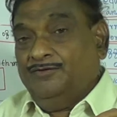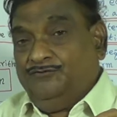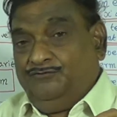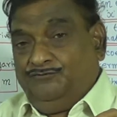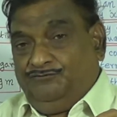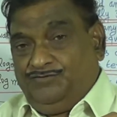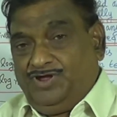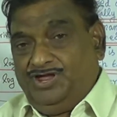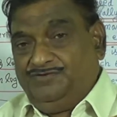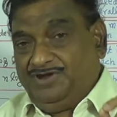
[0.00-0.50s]

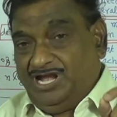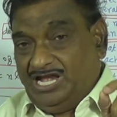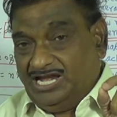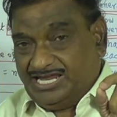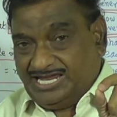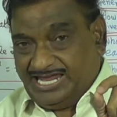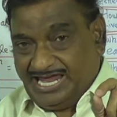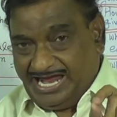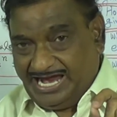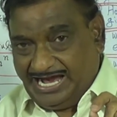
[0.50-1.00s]
we
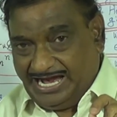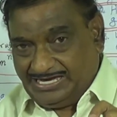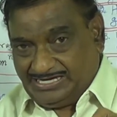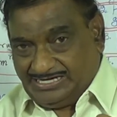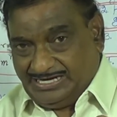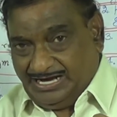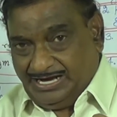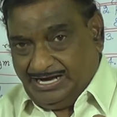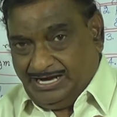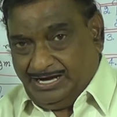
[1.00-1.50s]
will
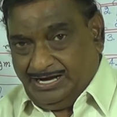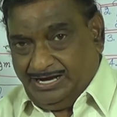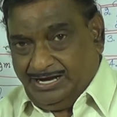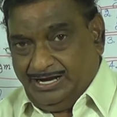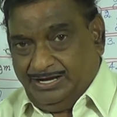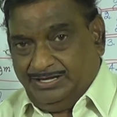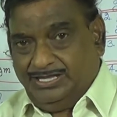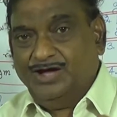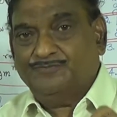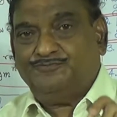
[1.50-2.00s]
get
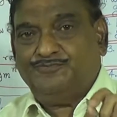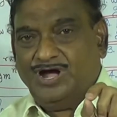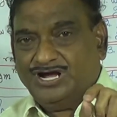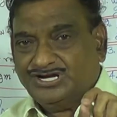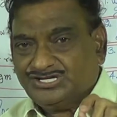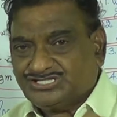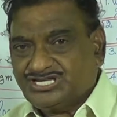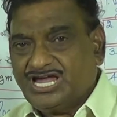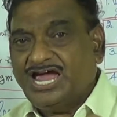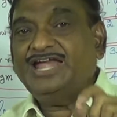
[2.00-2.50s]
the
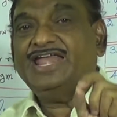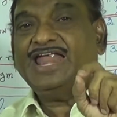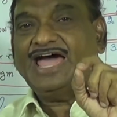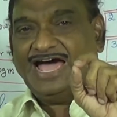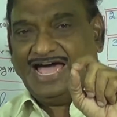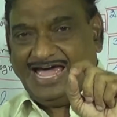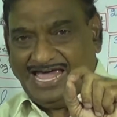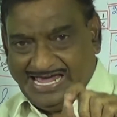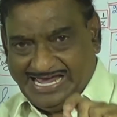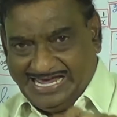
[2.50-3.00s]
function
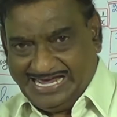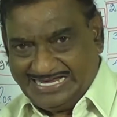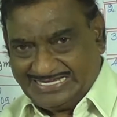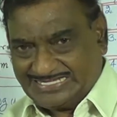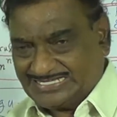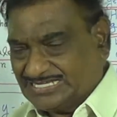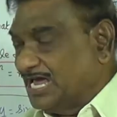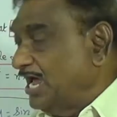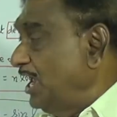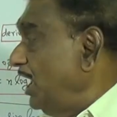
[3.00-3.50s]

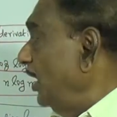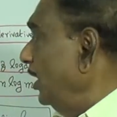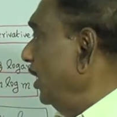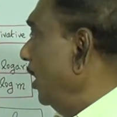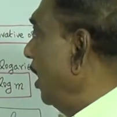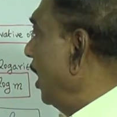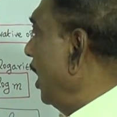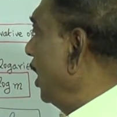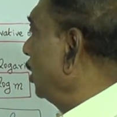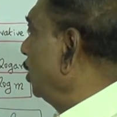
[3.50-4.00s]
as log